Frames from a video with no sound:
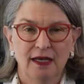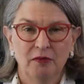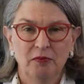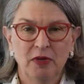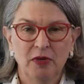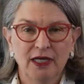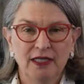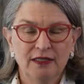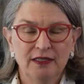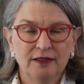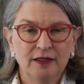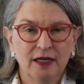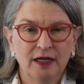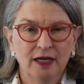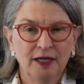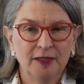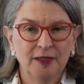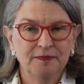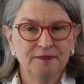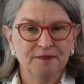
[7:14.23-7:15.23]
But
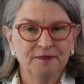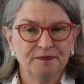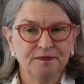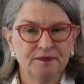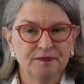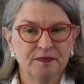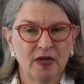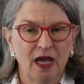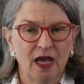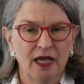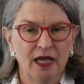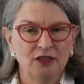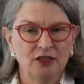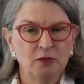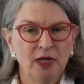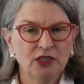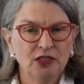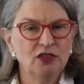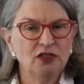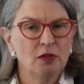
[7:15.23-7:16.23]
um, as
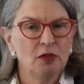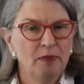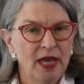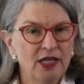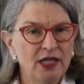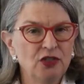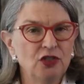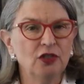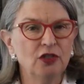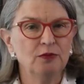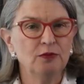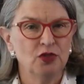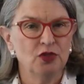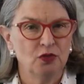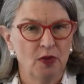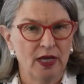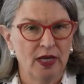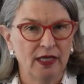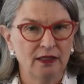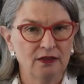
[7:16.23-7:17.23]
much as the pendulum
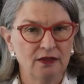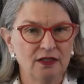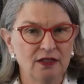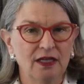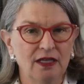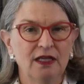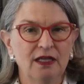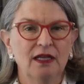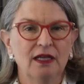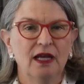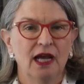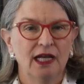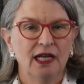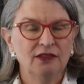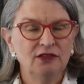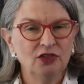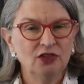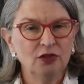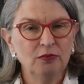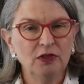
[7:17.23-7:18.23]
swings, I
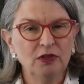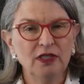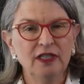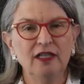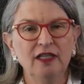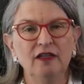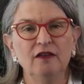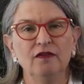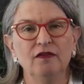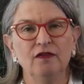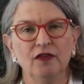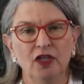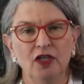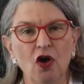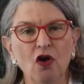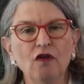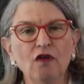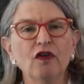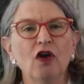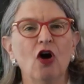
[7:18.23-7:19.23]
still believe the
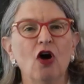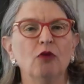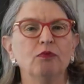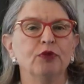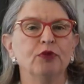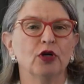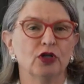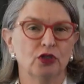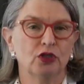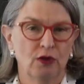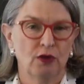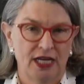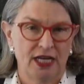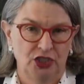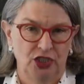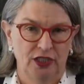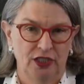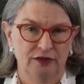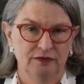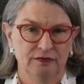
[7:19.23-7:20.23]
overall
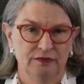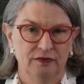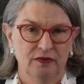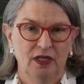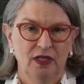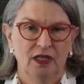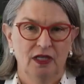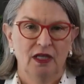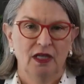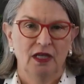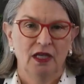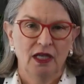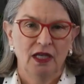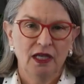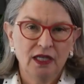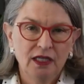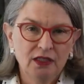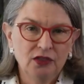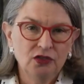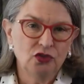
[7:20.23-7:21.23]
progression
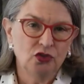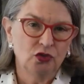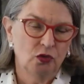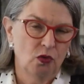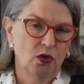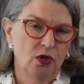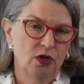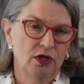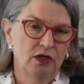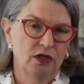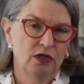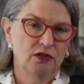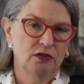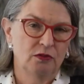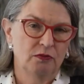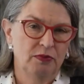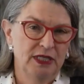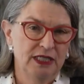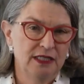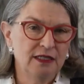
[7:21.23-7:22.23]
is towards
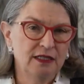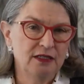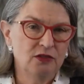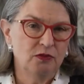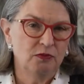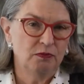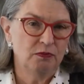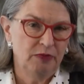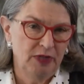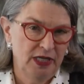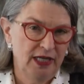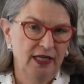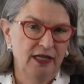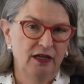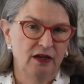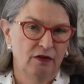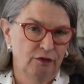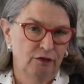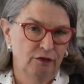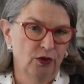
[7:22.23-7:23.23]
business
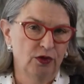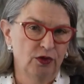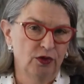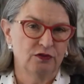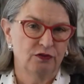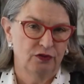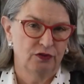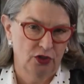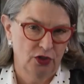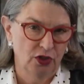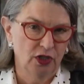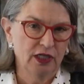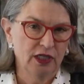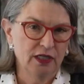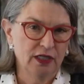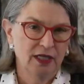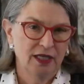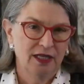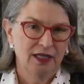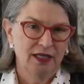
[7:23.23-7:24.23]
being a force for
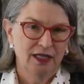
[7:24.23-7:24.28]
good.